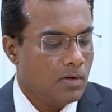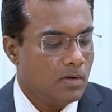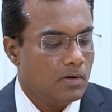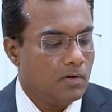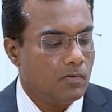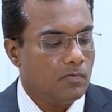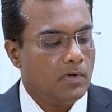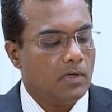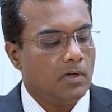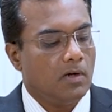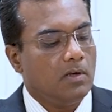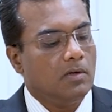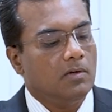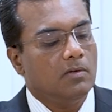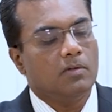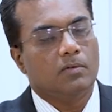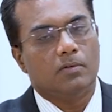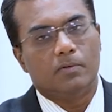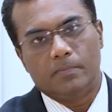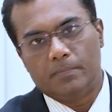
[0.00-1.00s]
Now we all
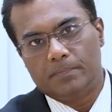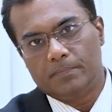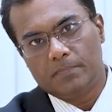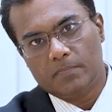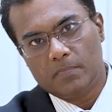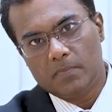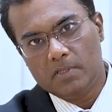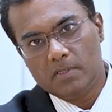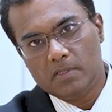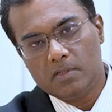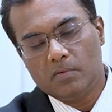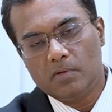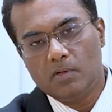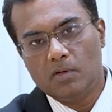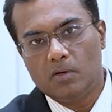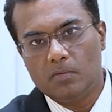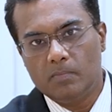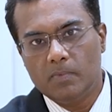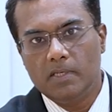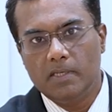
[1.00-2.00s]
know this is our
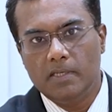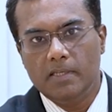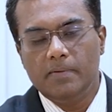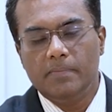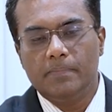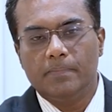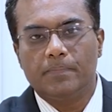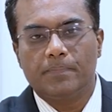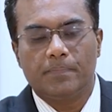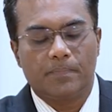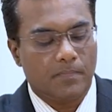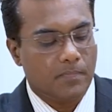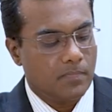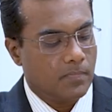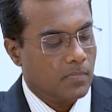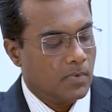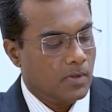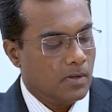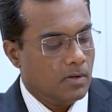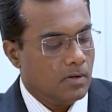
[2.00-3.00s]
normal knee.
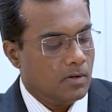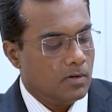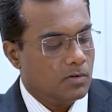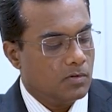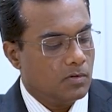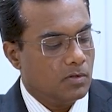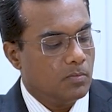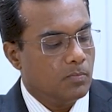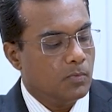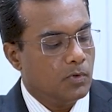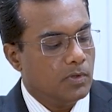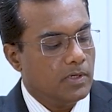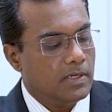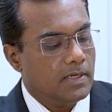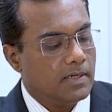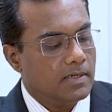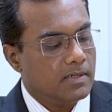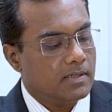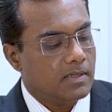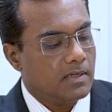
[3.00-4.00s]
So the
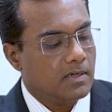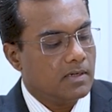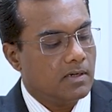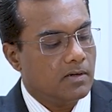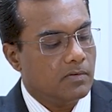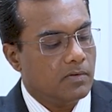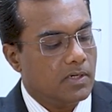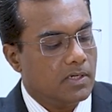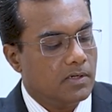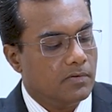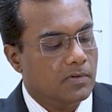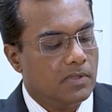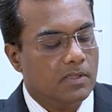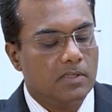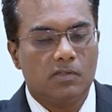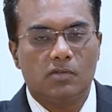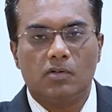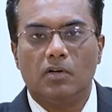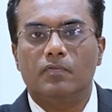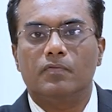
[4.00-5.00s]
bony ends are covered with
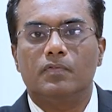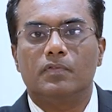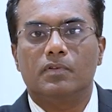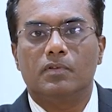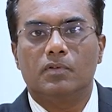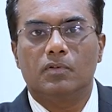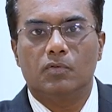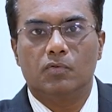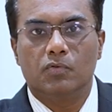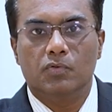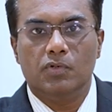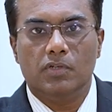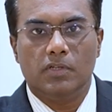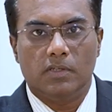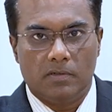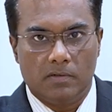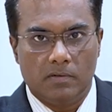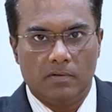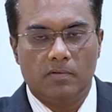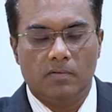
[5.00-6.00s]
a soft
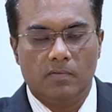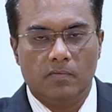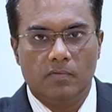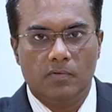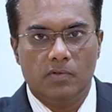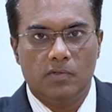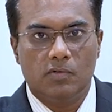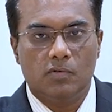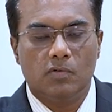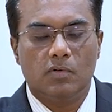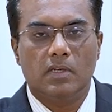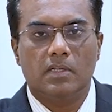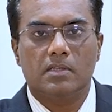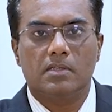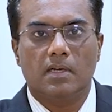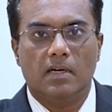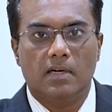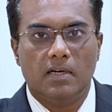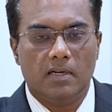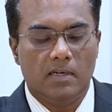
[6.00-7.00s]
cushion which is known as
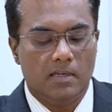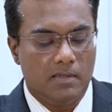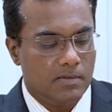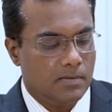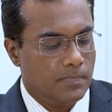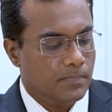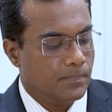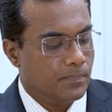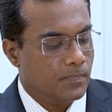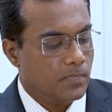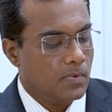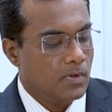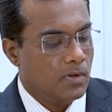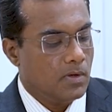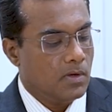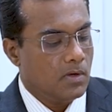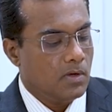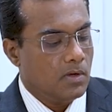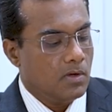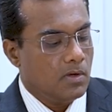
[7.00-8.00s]
cartilage.
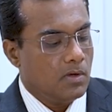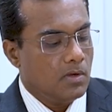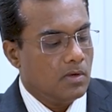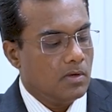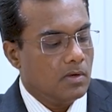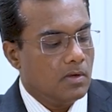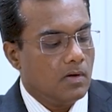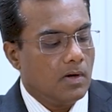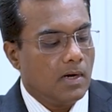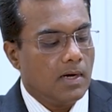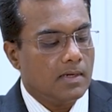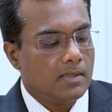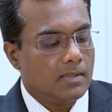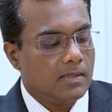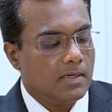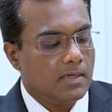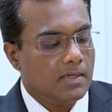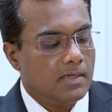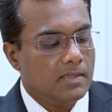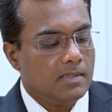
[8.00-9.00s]
Now
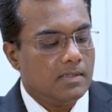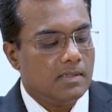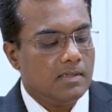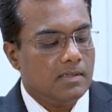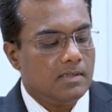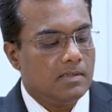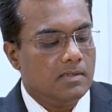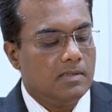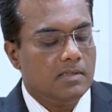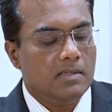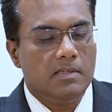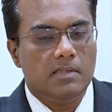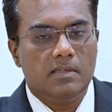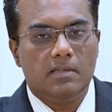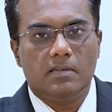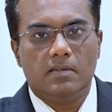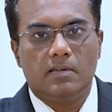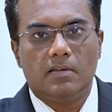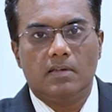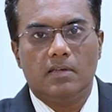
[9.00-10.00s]
arthritis is
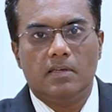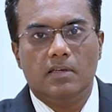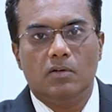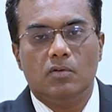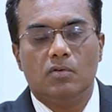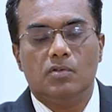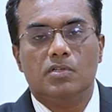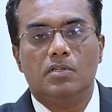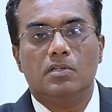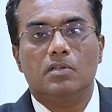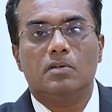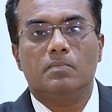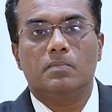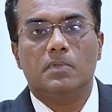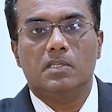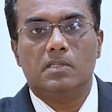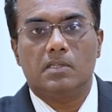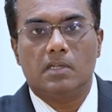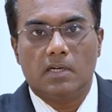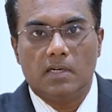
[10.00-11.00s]
the erosion of
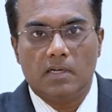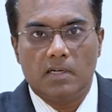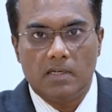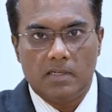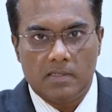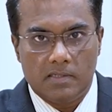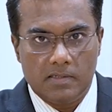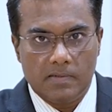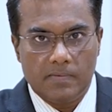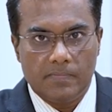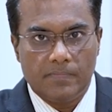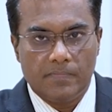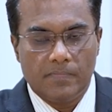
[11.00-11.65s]
this cartilage.